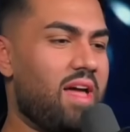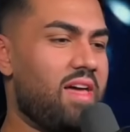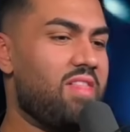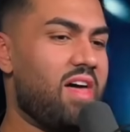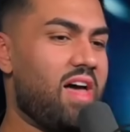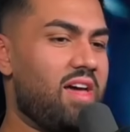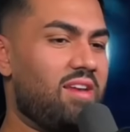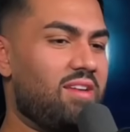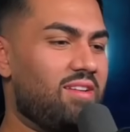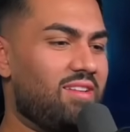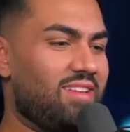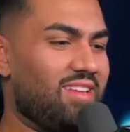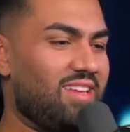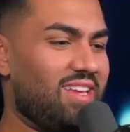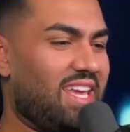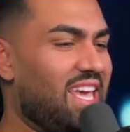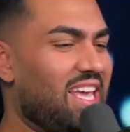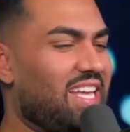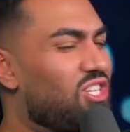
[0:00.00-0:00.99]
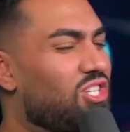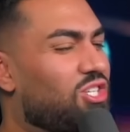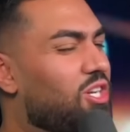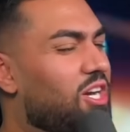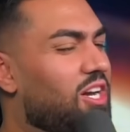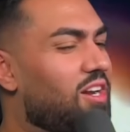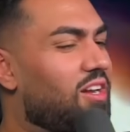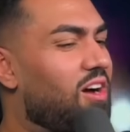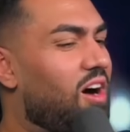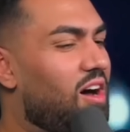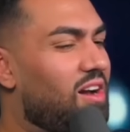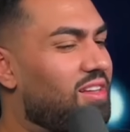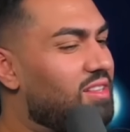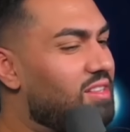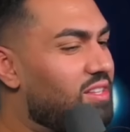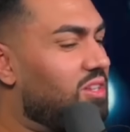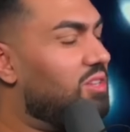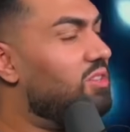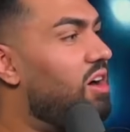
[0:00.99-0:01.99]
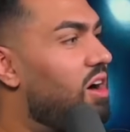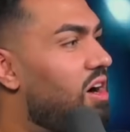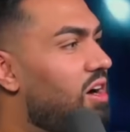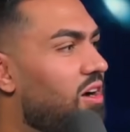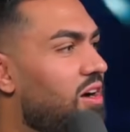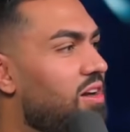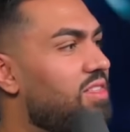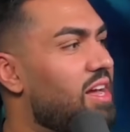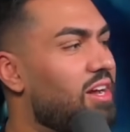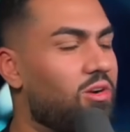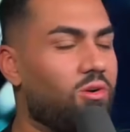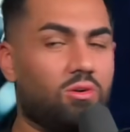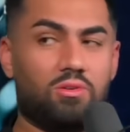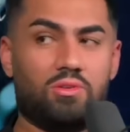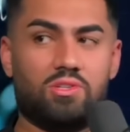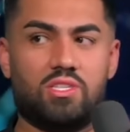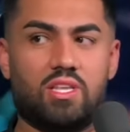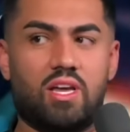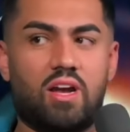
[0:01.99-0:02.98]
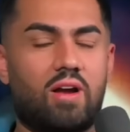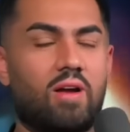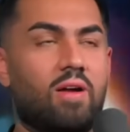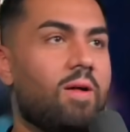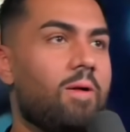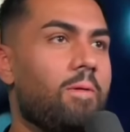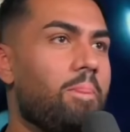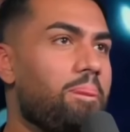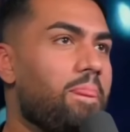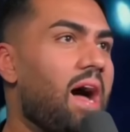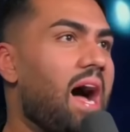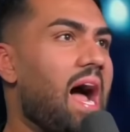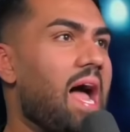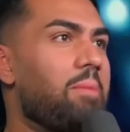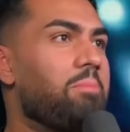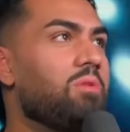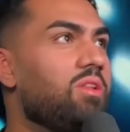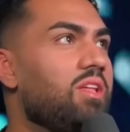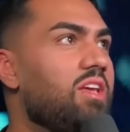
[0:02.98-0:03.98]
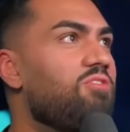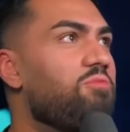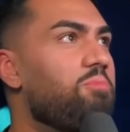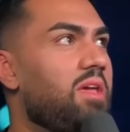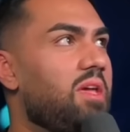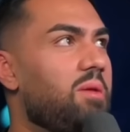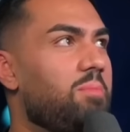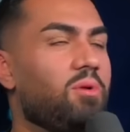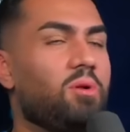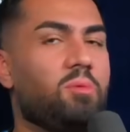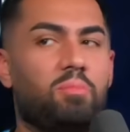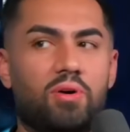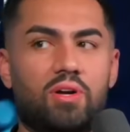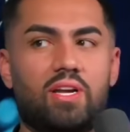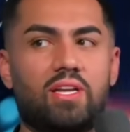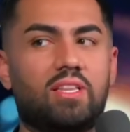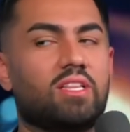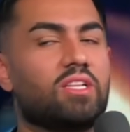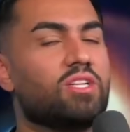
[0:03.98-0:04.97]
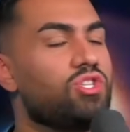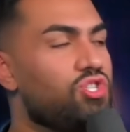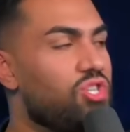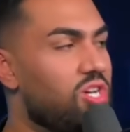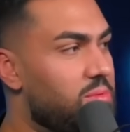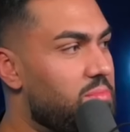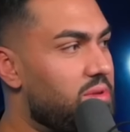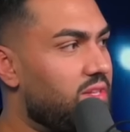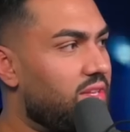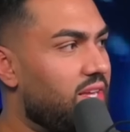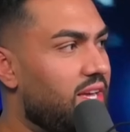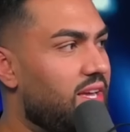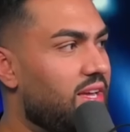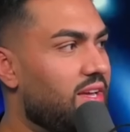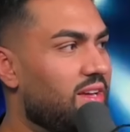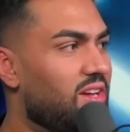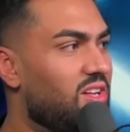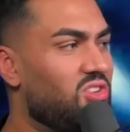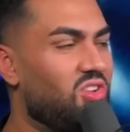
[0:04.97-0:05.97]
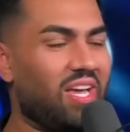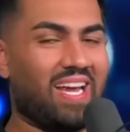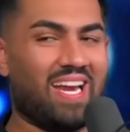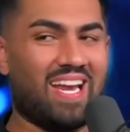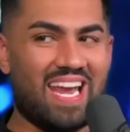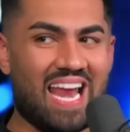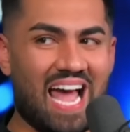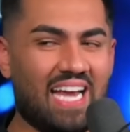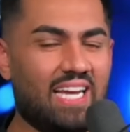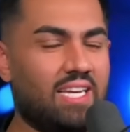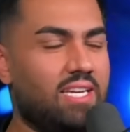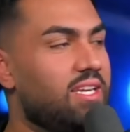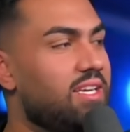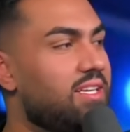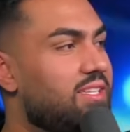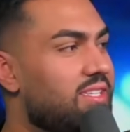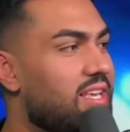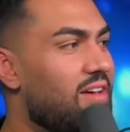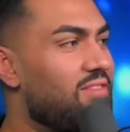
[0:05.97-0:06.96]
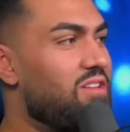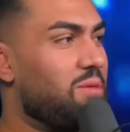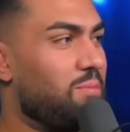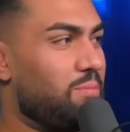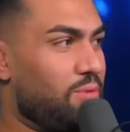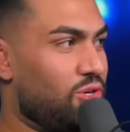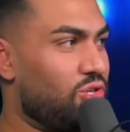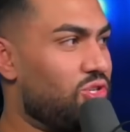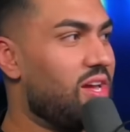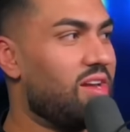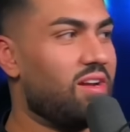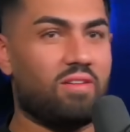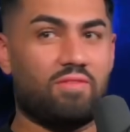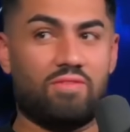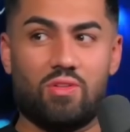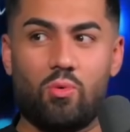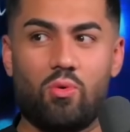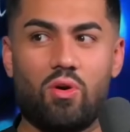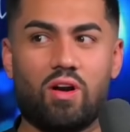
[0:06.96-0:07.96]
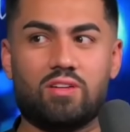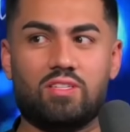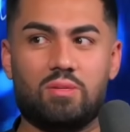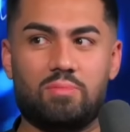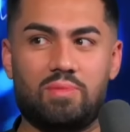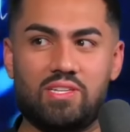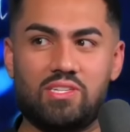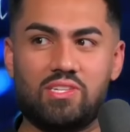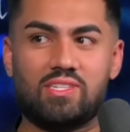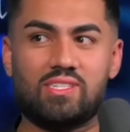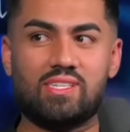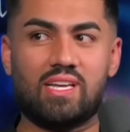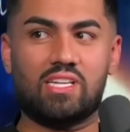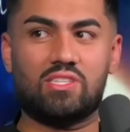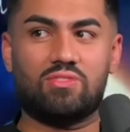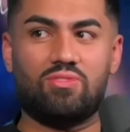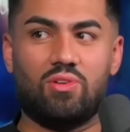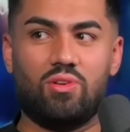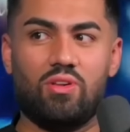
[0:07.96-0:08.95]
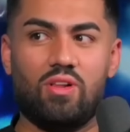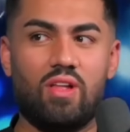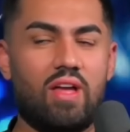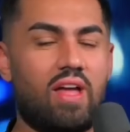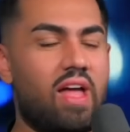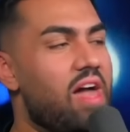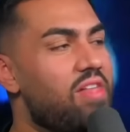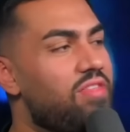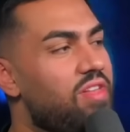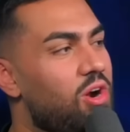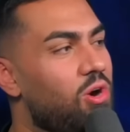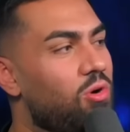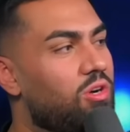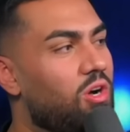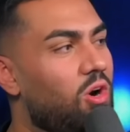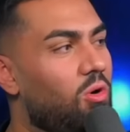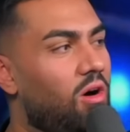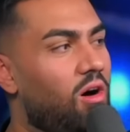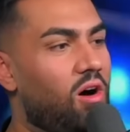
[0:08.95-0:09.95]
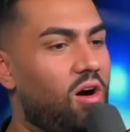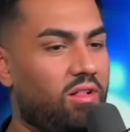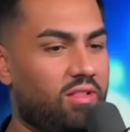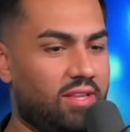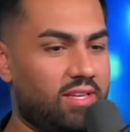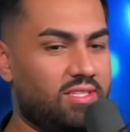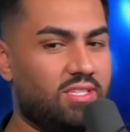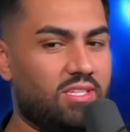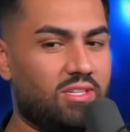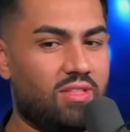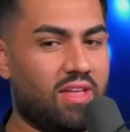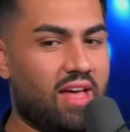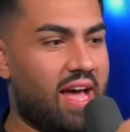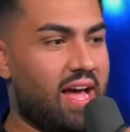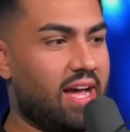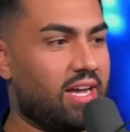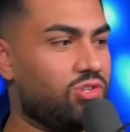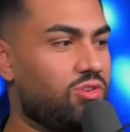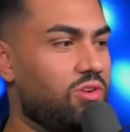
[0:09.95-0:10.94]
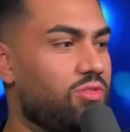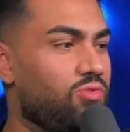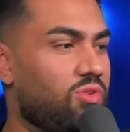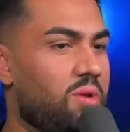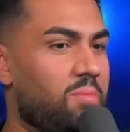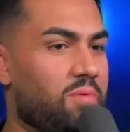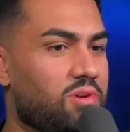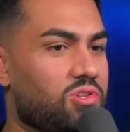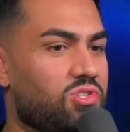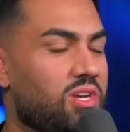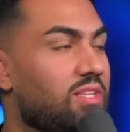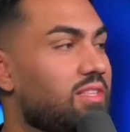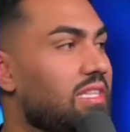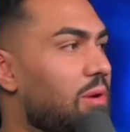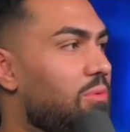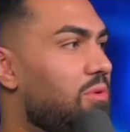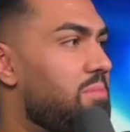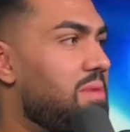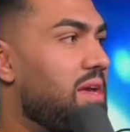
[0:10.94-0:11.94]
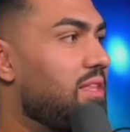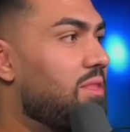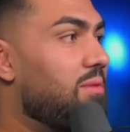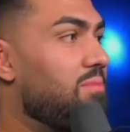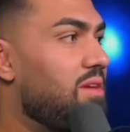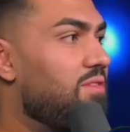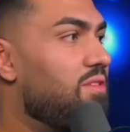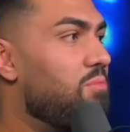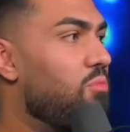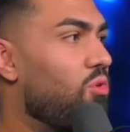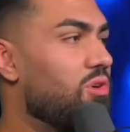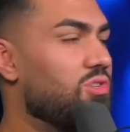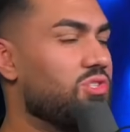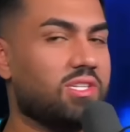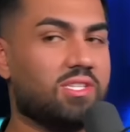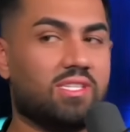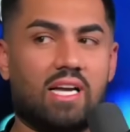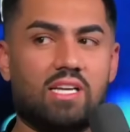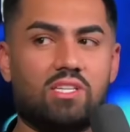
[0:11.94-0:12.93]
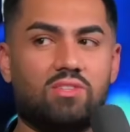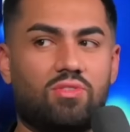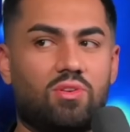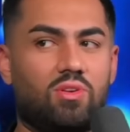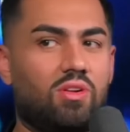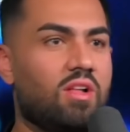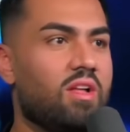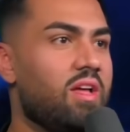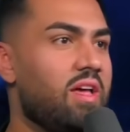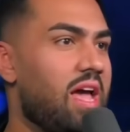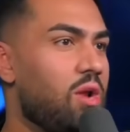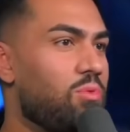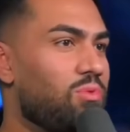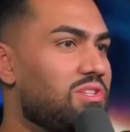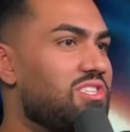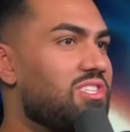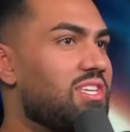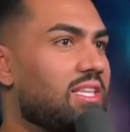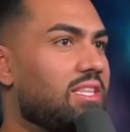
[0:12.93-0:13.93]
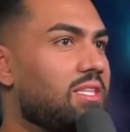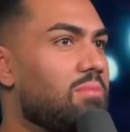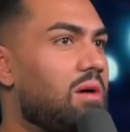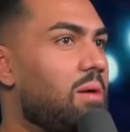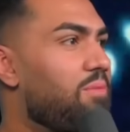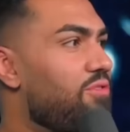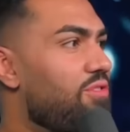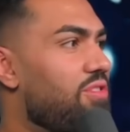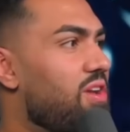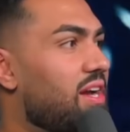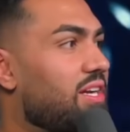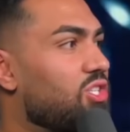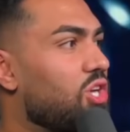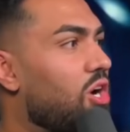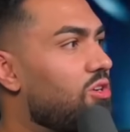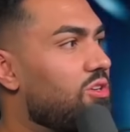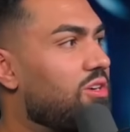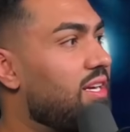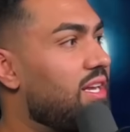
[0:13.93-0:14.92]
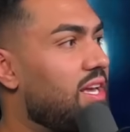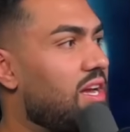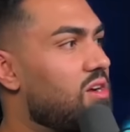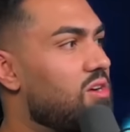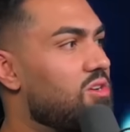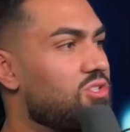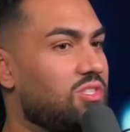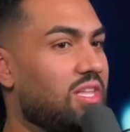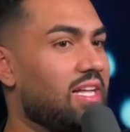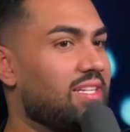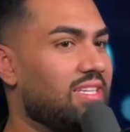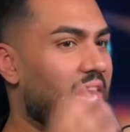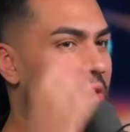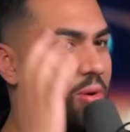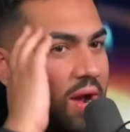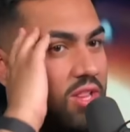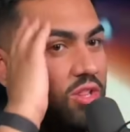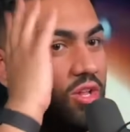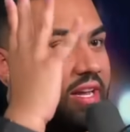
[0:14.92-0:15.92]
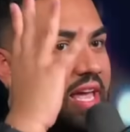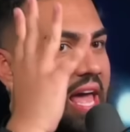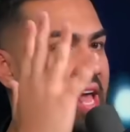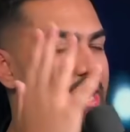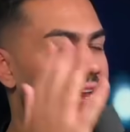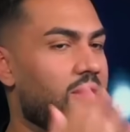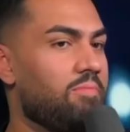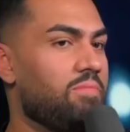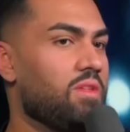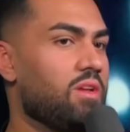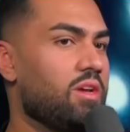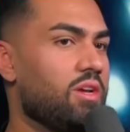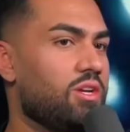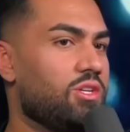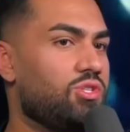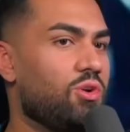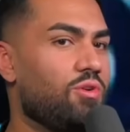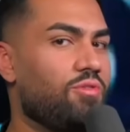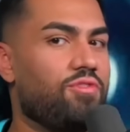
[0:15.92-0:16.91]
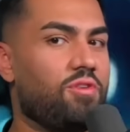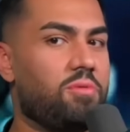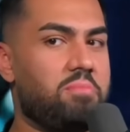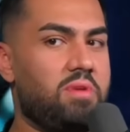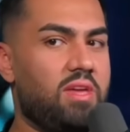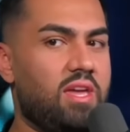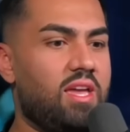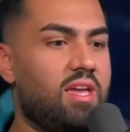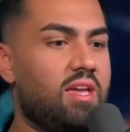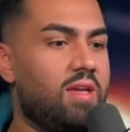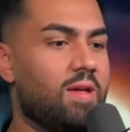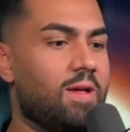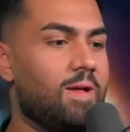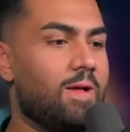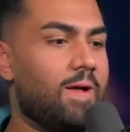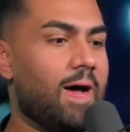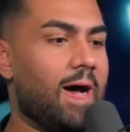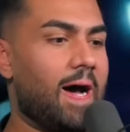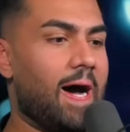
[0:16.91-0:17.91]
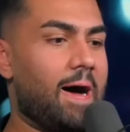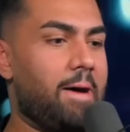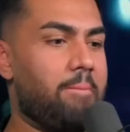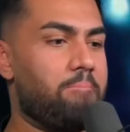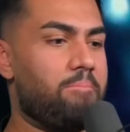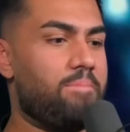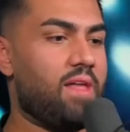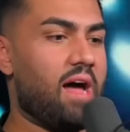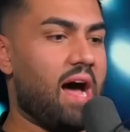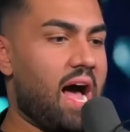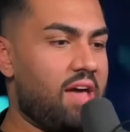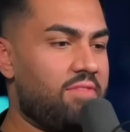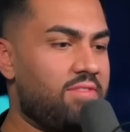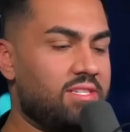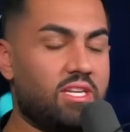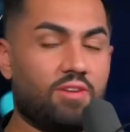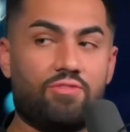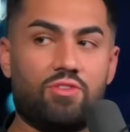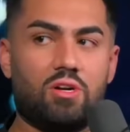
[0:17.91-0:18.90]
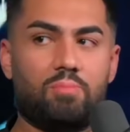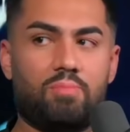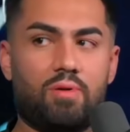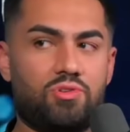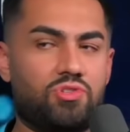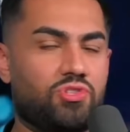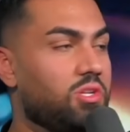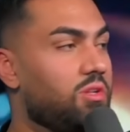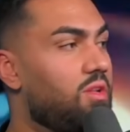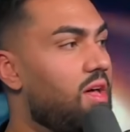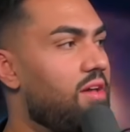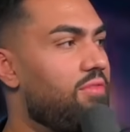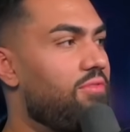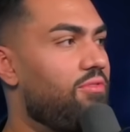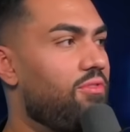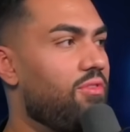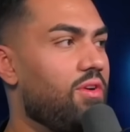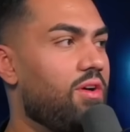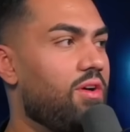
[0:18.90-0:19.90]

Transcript: and then he just could have gone a little longer mm-hmm. and that gold is there. Yeah. I believe people put in legitimately like ninety-seven percent of the work to be successful, and they don't go all in to do that extra three percent that would make them even more successful right. and mm. would set them up for the next one hundred years. Right. That's how I look at it. So for me, um, I have a different approach to life.